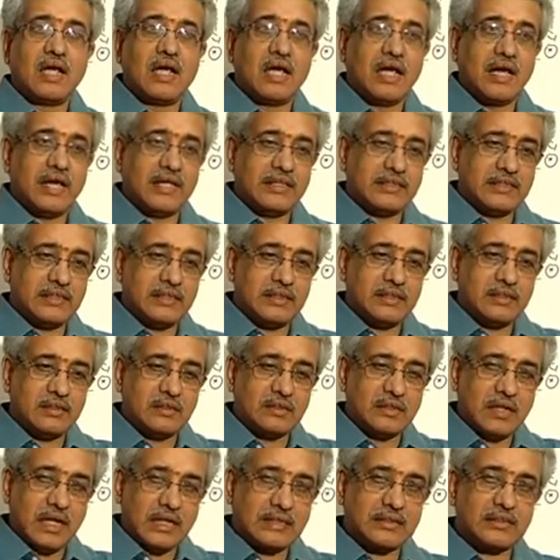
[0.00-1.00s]
And the
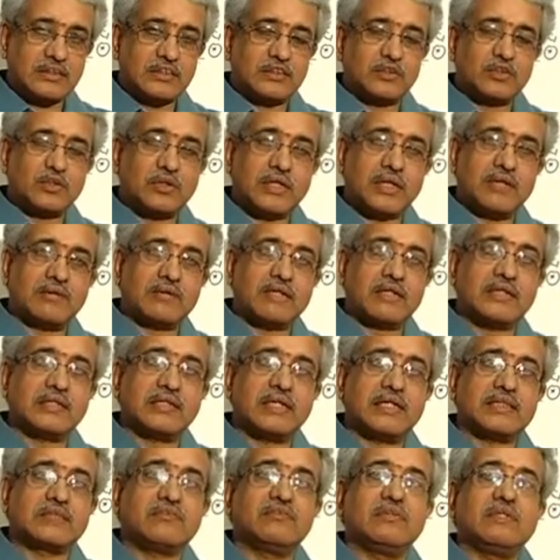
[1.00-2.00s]
acceleration due to gravity on the
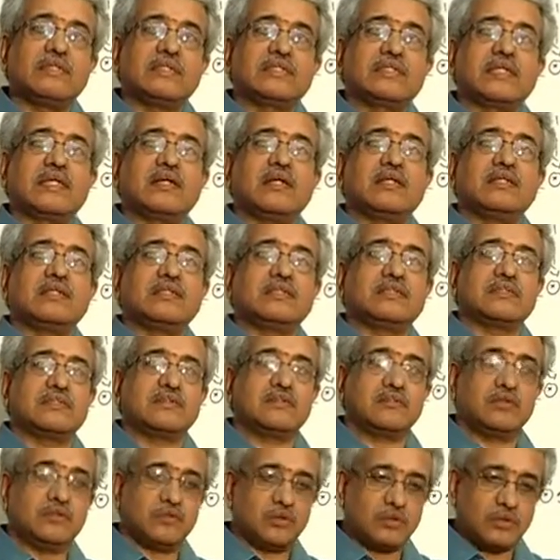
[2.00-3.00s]
earth will decide all this.
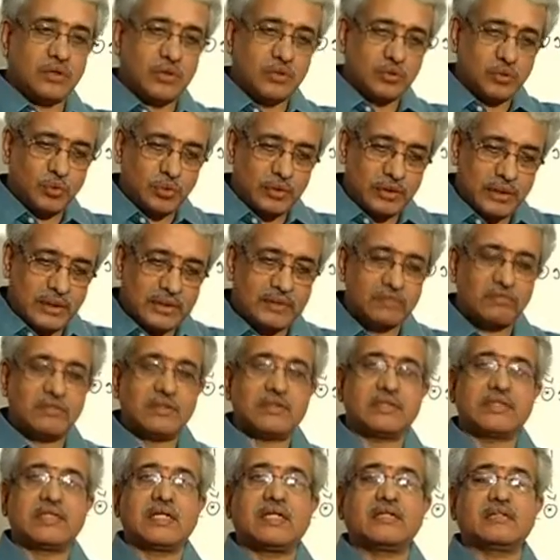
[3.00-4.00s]
Due to the earth will
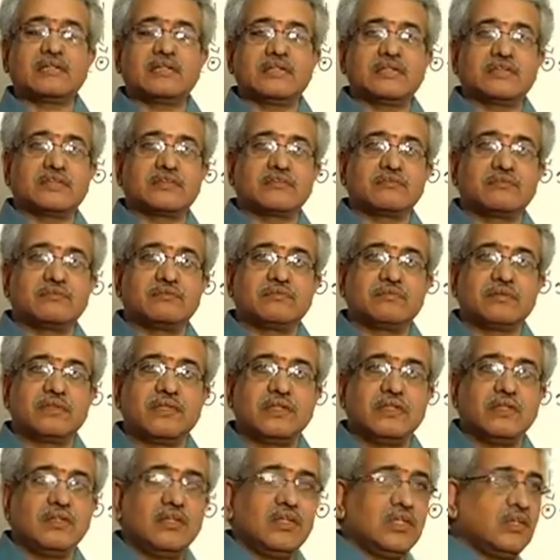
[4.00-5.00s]
decide on this.
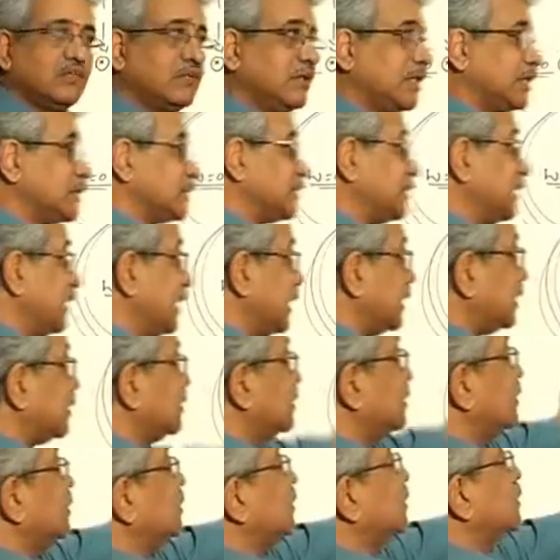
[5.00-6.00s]
Whereas there,
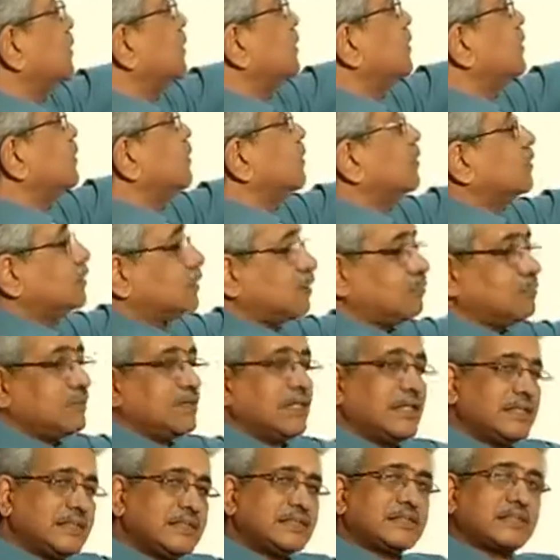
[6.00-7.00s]

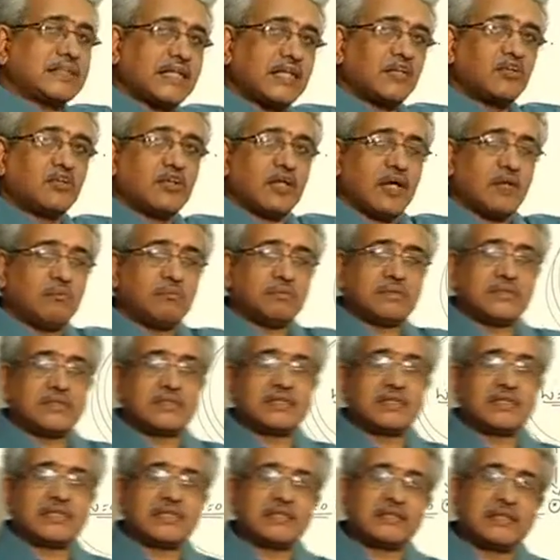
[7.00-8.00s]
something else is trying to compensate
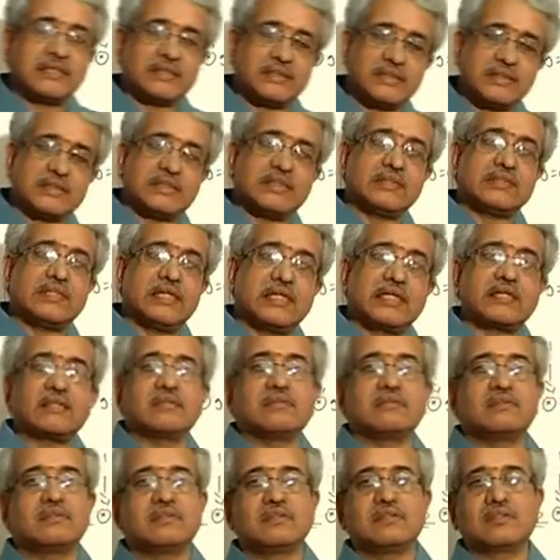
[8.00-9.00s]
that is existing there,
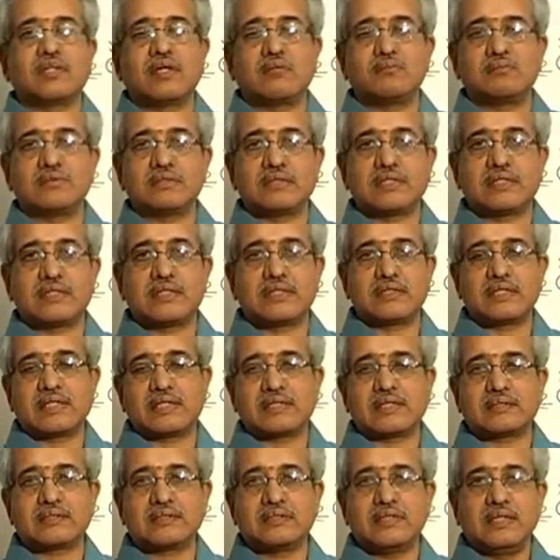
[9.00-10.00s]
it's compensating that.
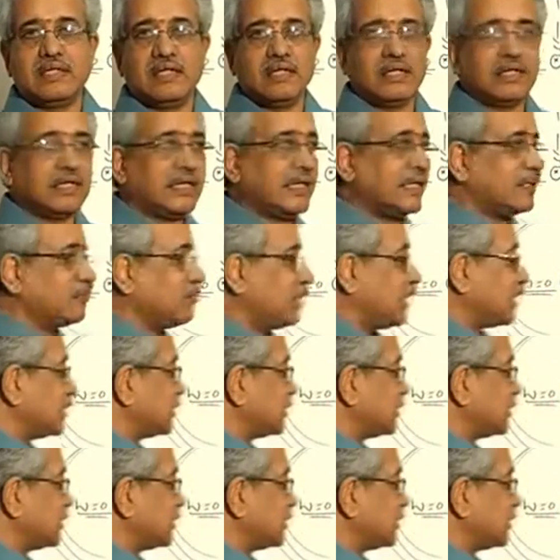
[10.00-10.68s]
Like for